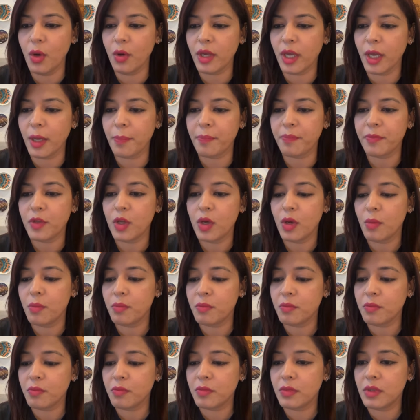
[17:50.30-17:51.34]
Okay,
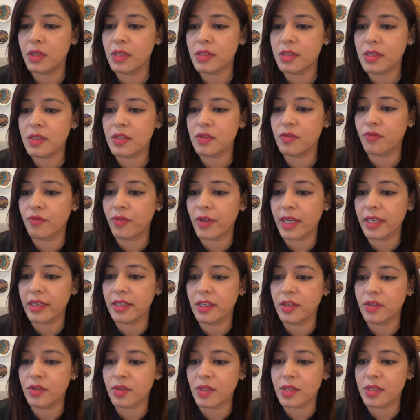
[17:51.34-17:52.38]
this is
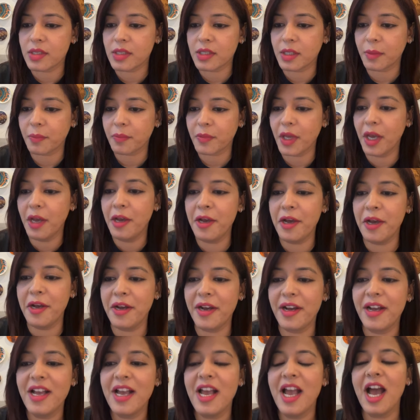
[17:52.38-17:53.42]
very interesting.
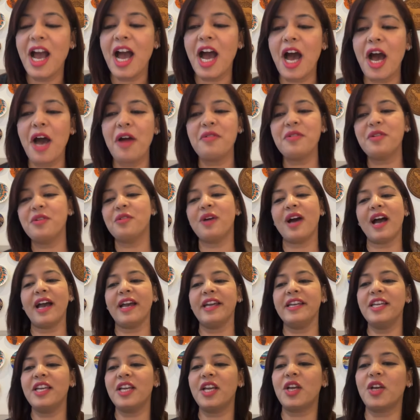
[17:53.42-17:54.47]
How do
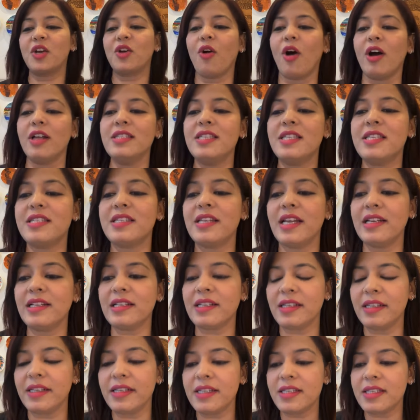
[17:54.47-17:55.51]
I
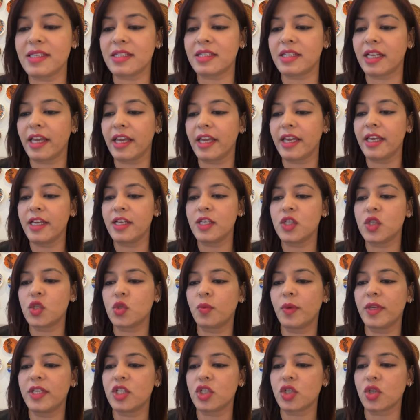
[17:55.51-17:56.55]
constantly stay
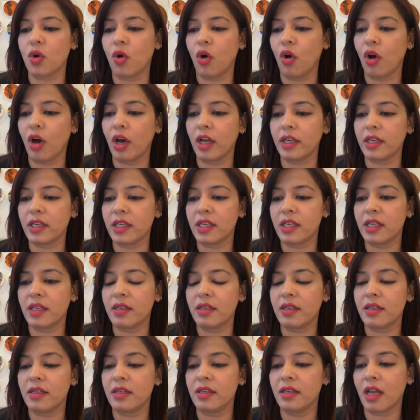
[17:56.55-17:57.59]
switched on?
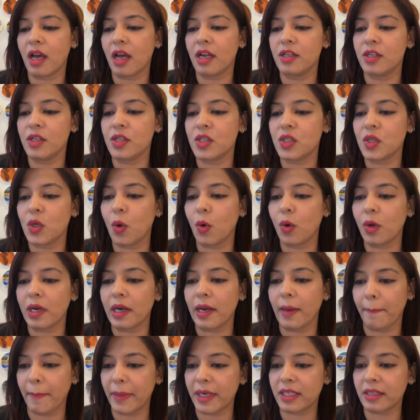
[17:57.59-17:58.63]

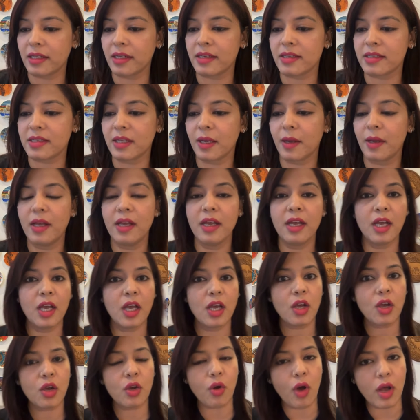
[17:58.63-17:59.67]
Kiran_limitless.
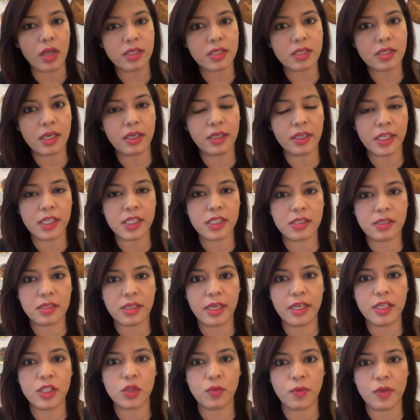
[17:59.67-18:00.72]
Constantly
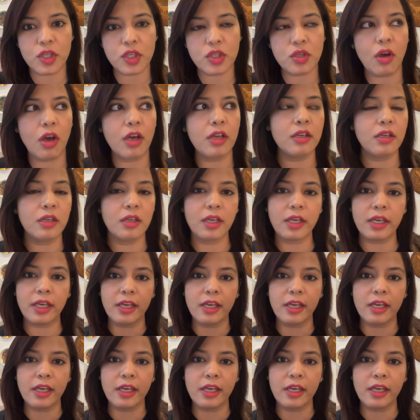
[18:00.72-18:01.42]
stay switched on.